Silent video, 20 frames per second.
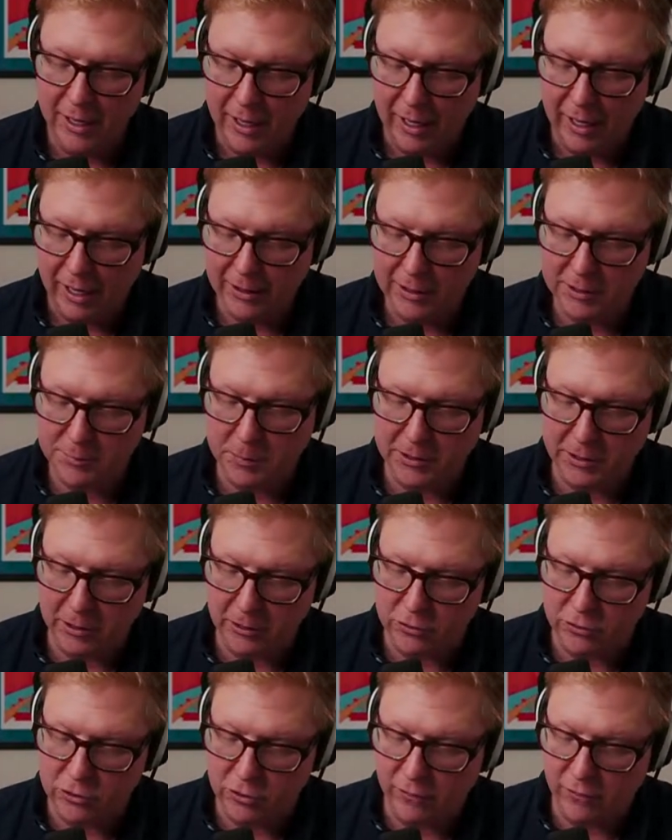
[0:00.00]
In this
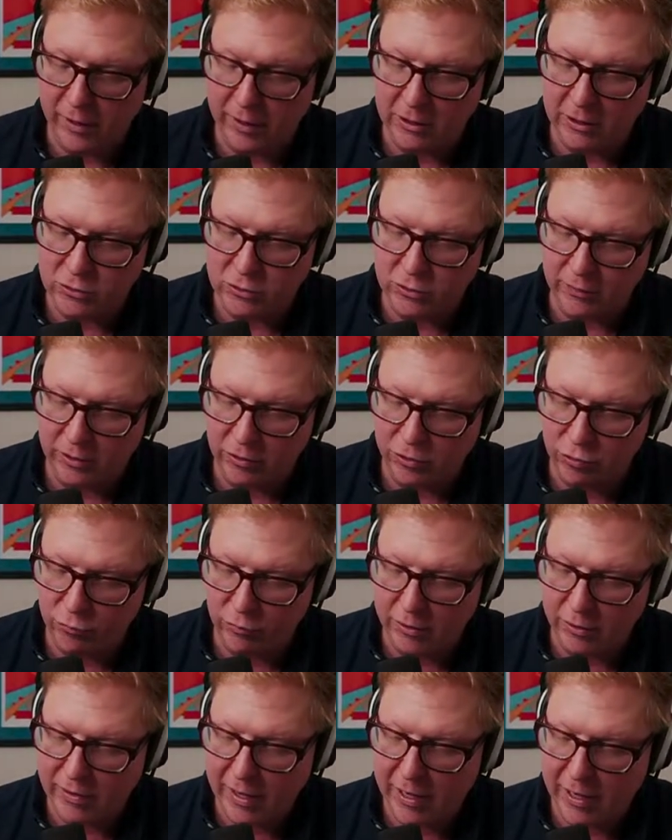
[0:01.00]
particular survey, they surveyed
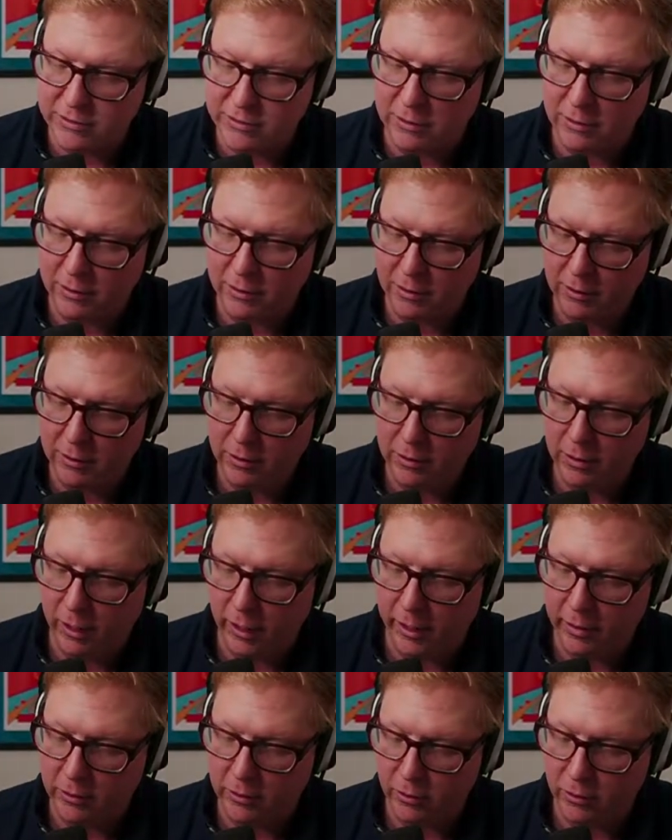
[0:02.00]
three thousand
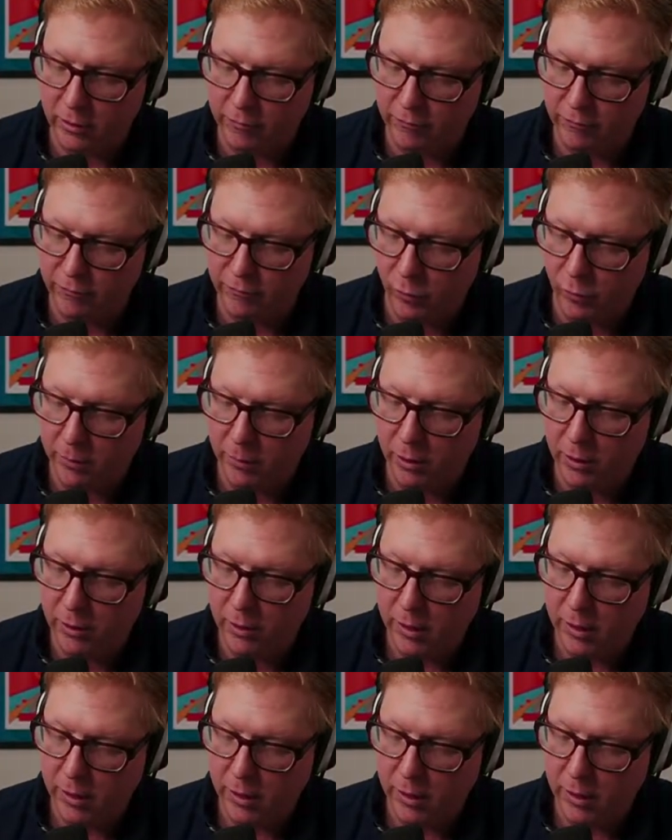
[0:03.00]
uh, current former